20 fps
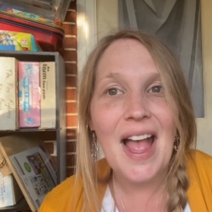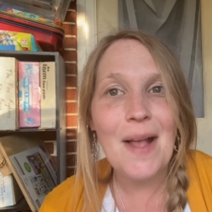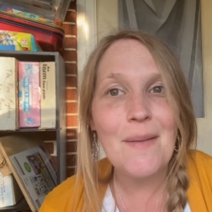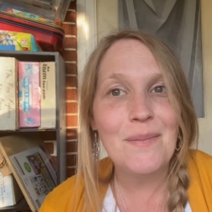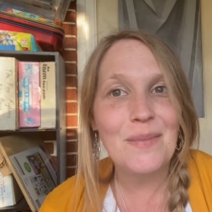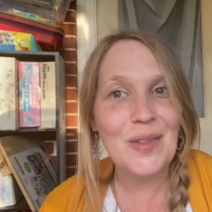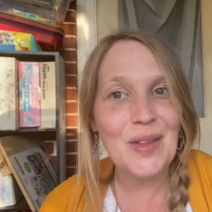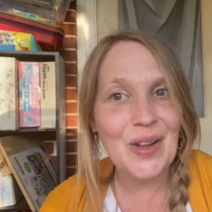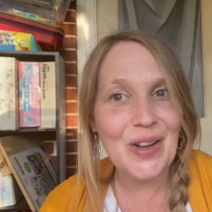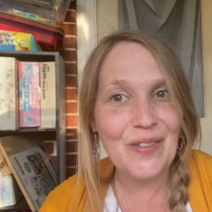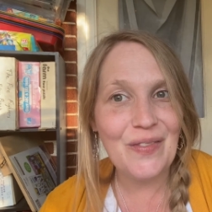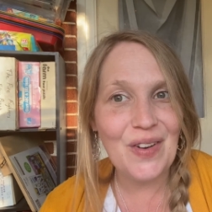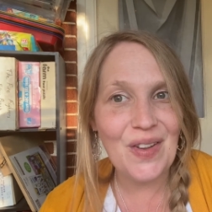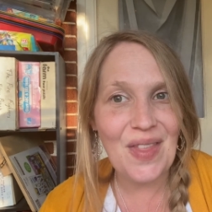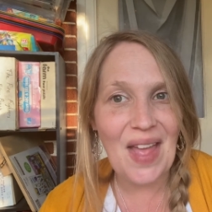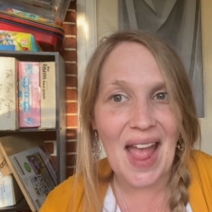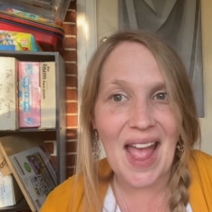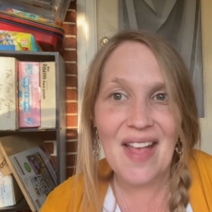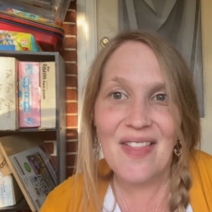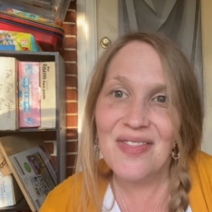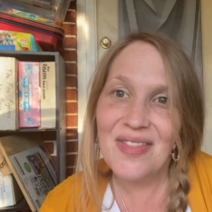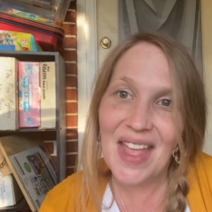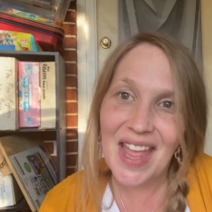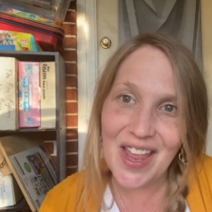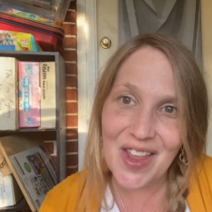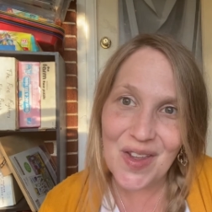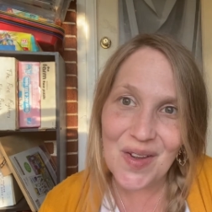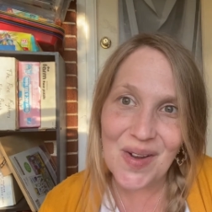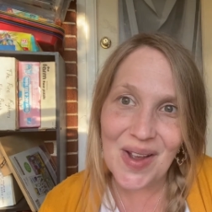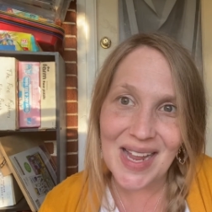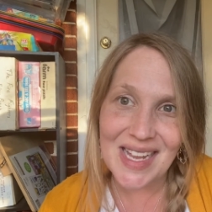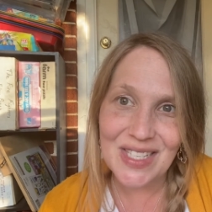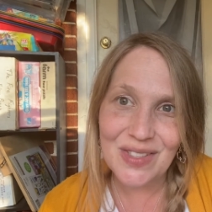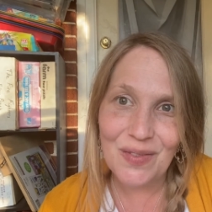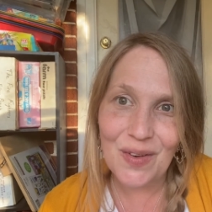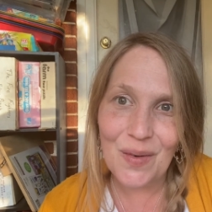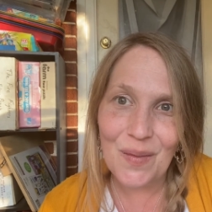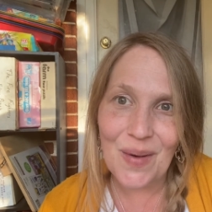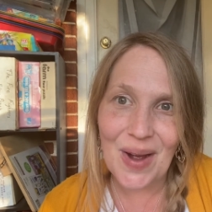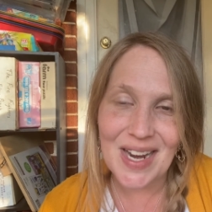look for that. Thank you guys
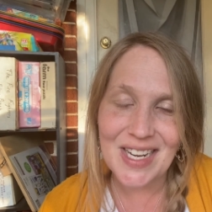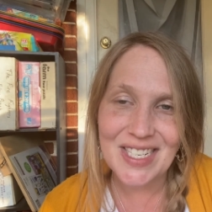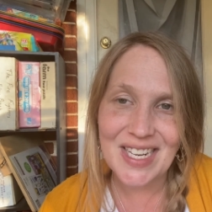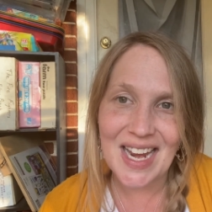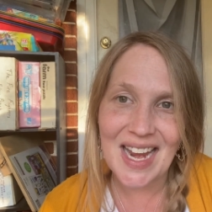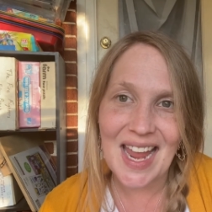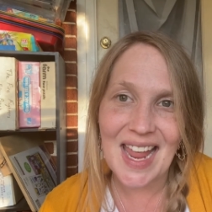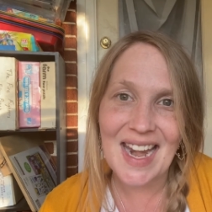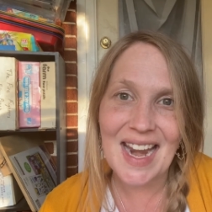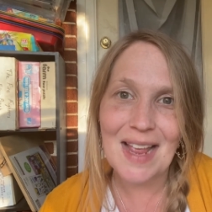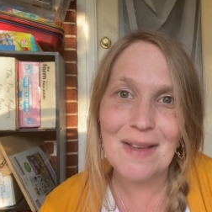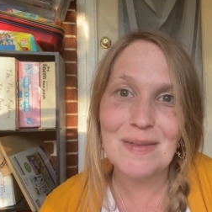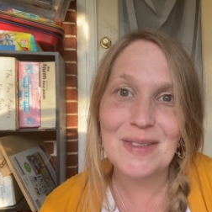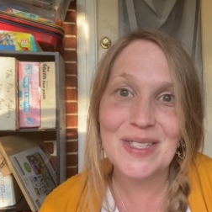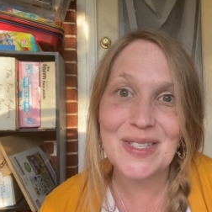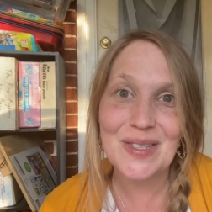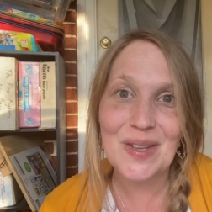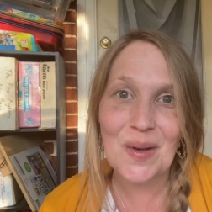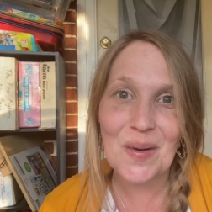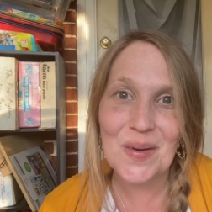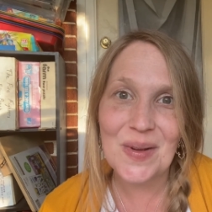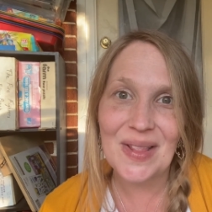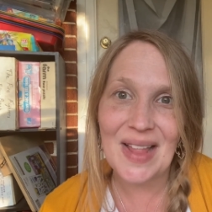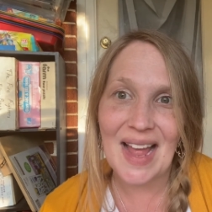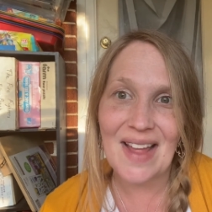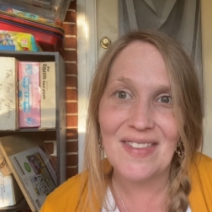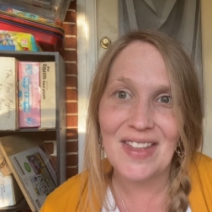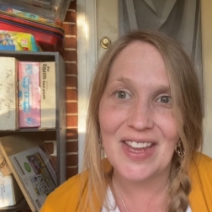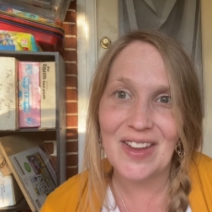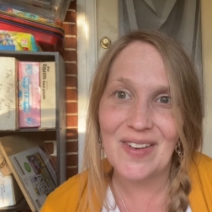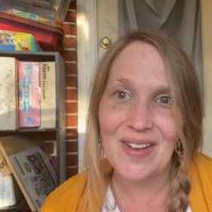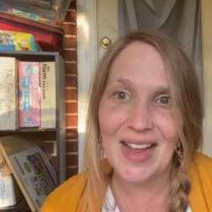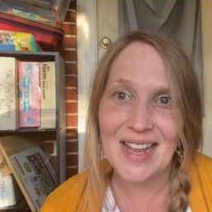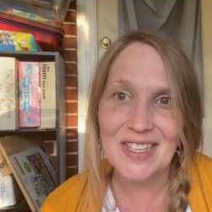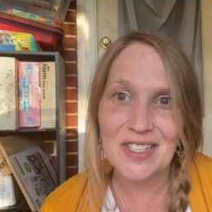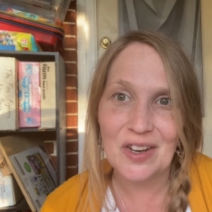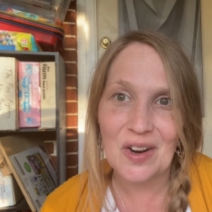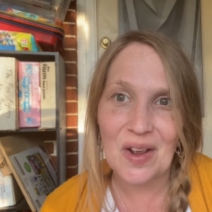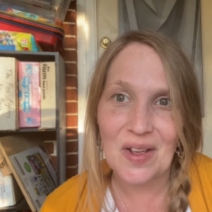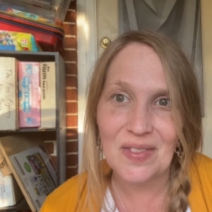for watching, and I'm so glad that you
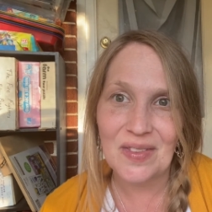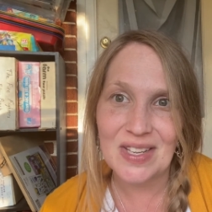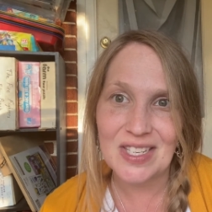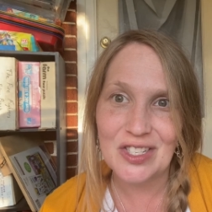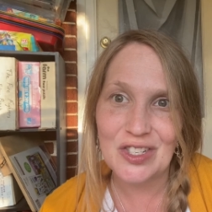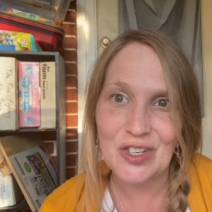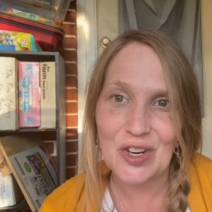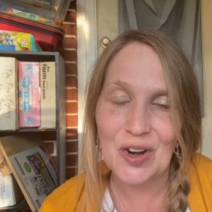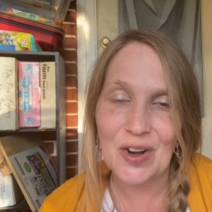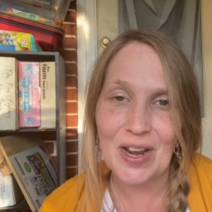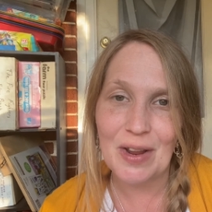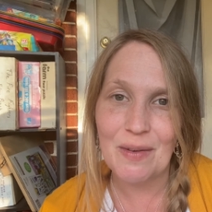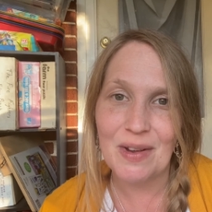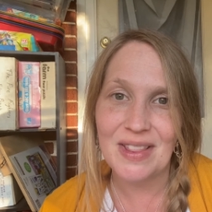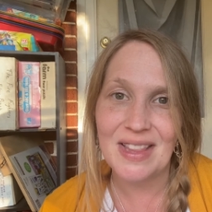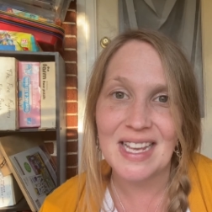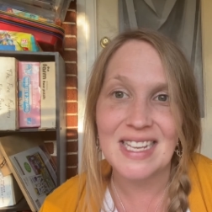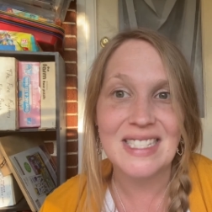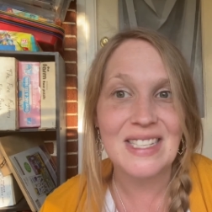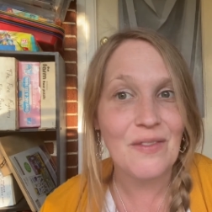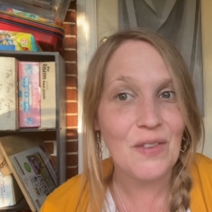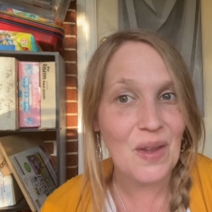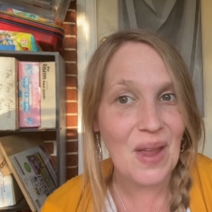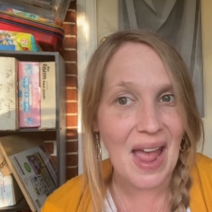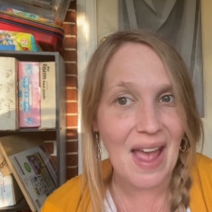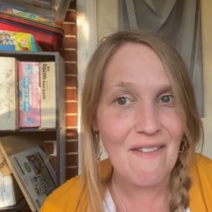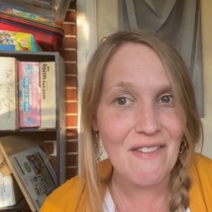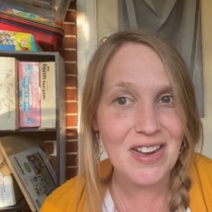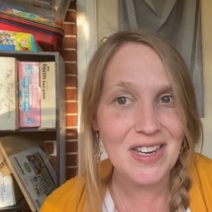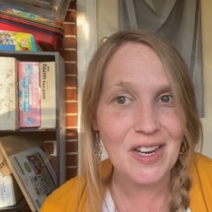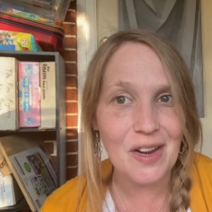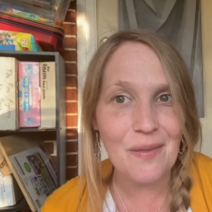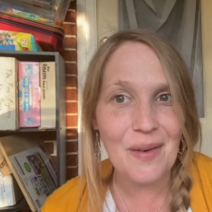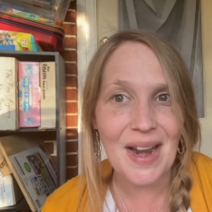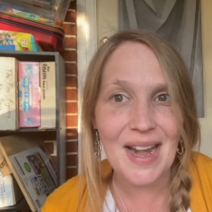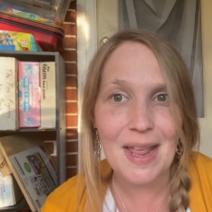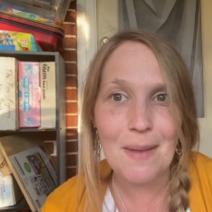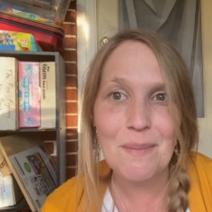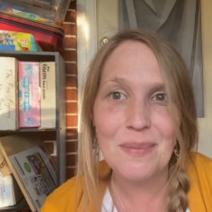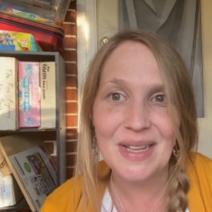guys are on this journey with us. If you haven't
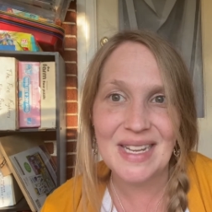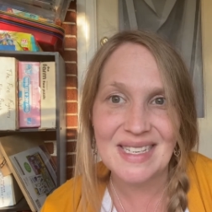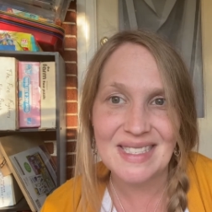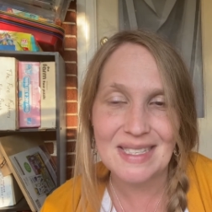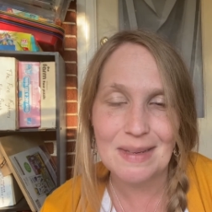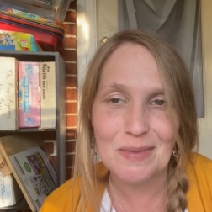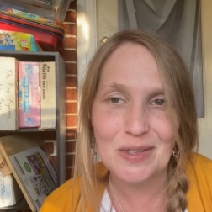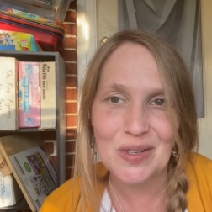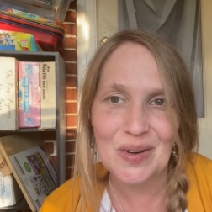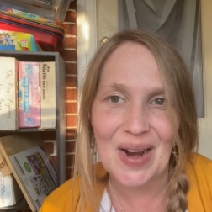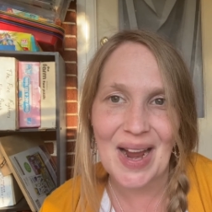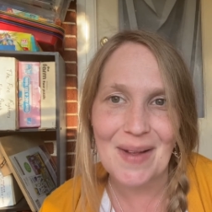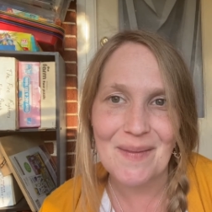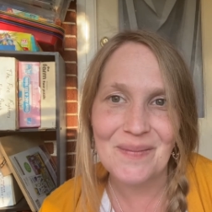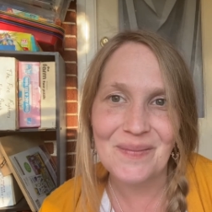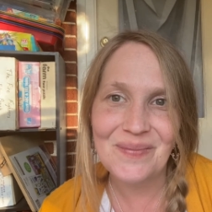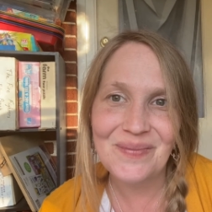already, please subscribe.